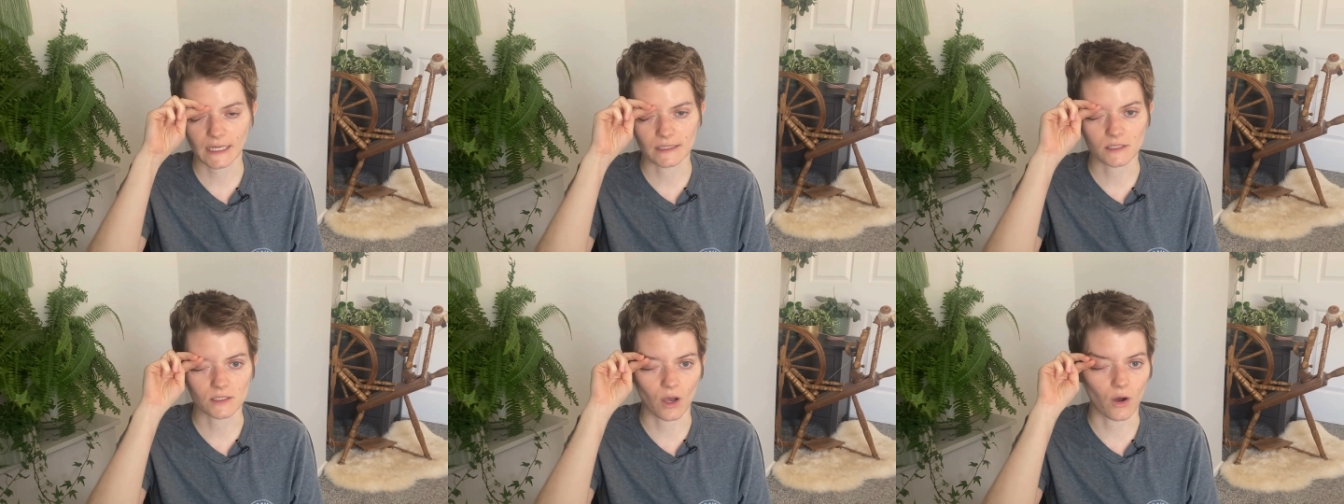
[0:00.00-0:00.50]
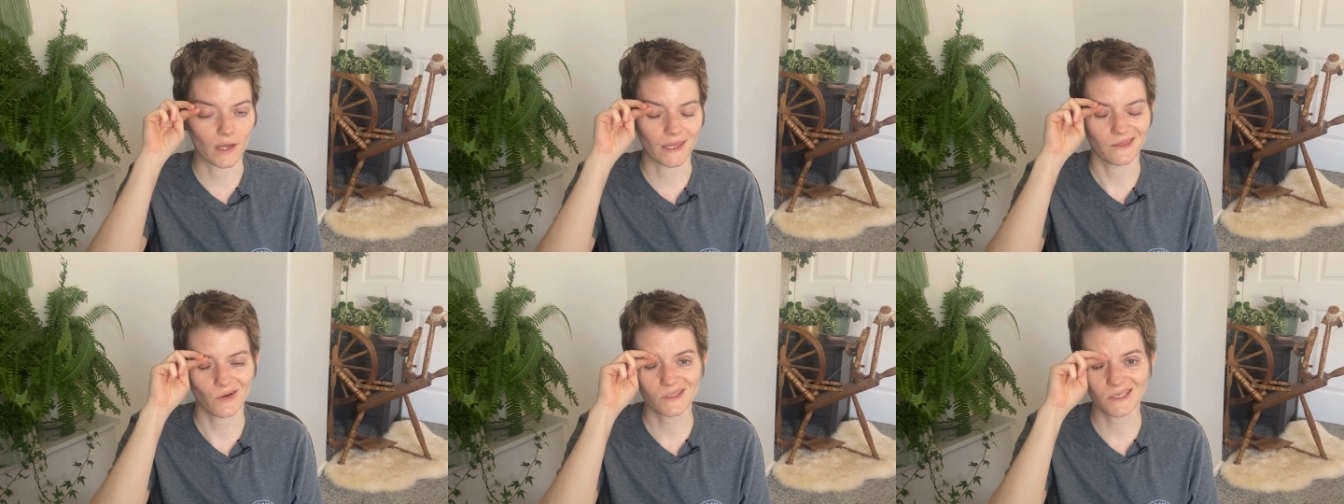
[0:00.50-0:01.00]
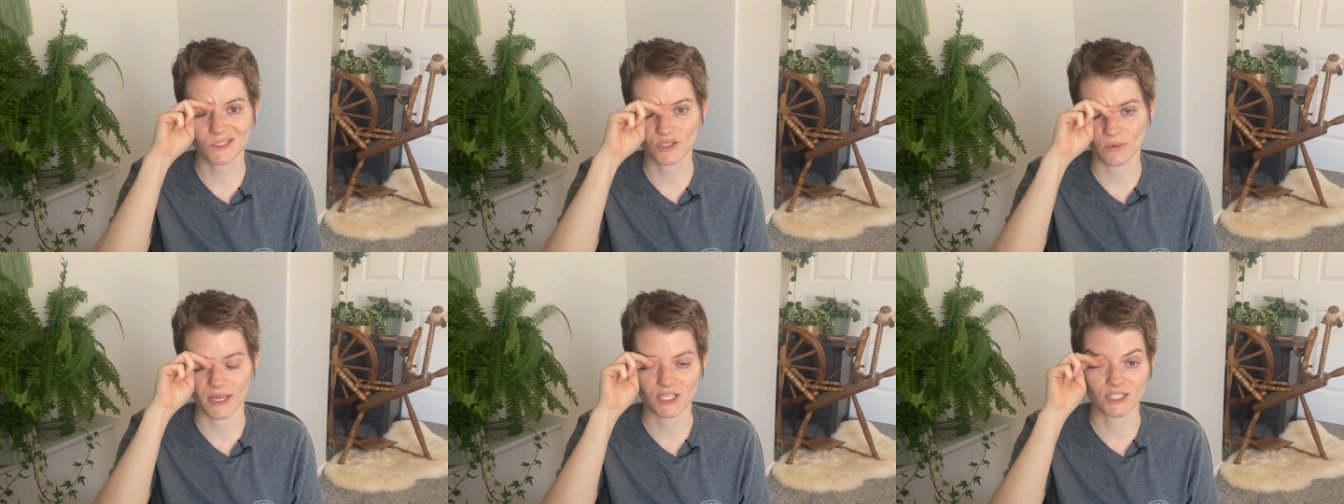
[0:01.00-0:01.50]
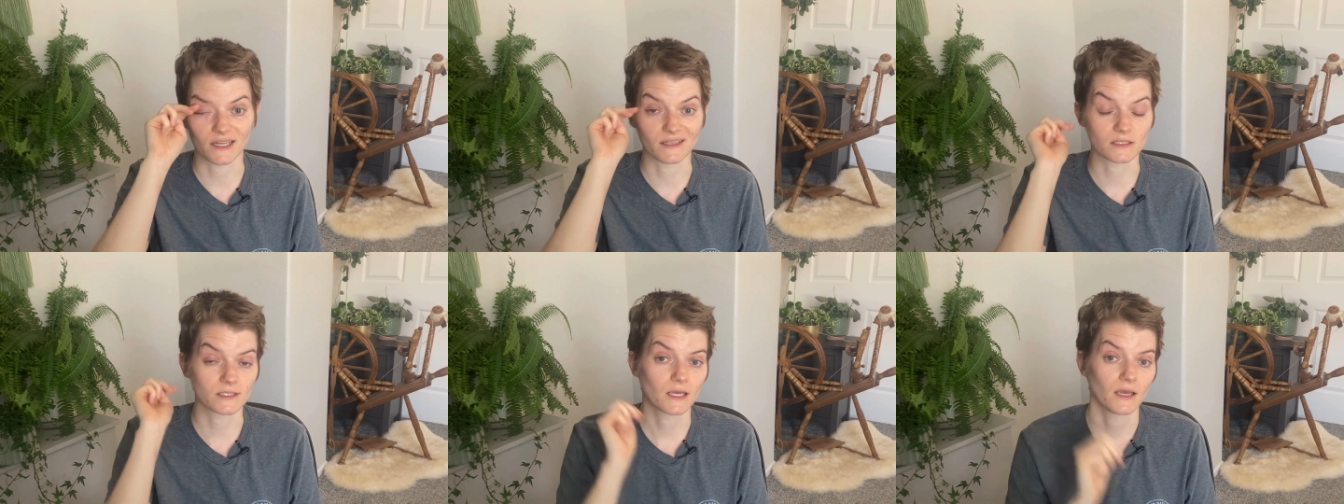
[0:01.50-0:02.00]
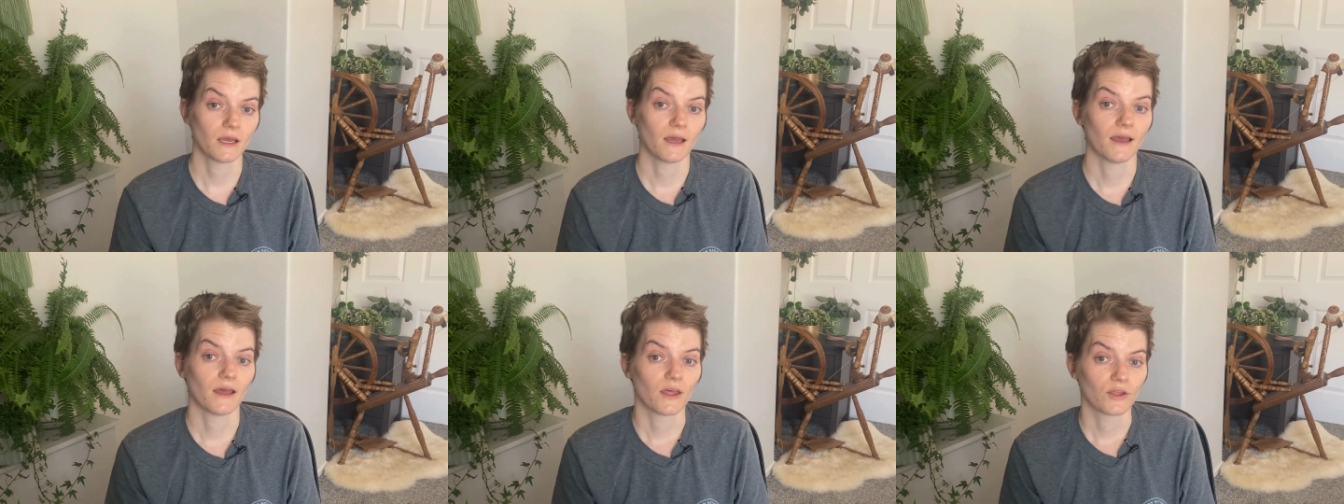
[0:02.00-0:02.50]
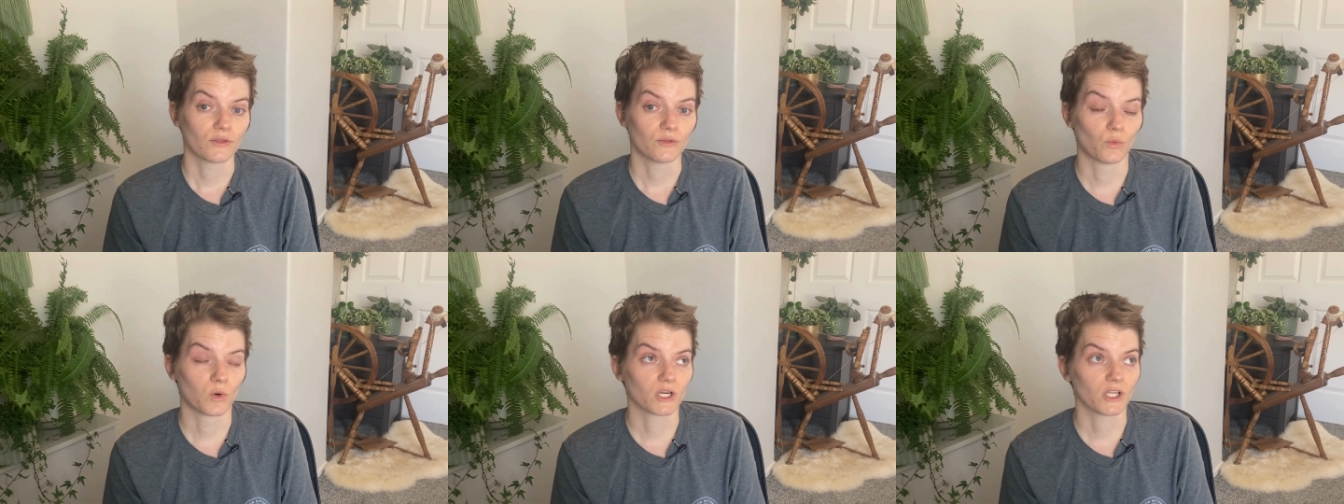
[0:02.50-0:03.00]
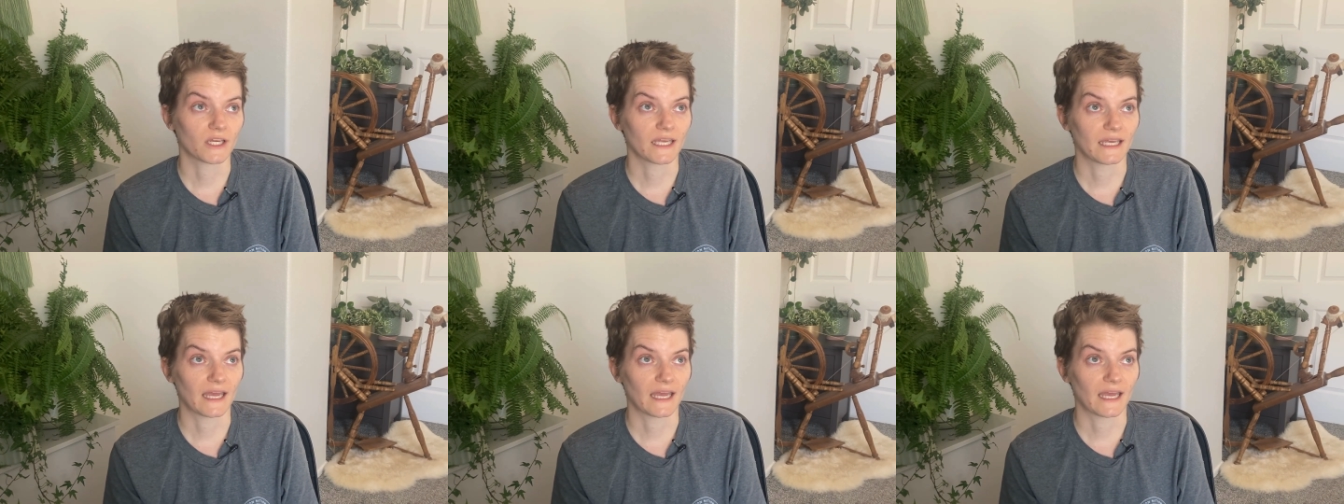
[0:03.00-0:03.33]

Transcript: And so in those situations, we're looking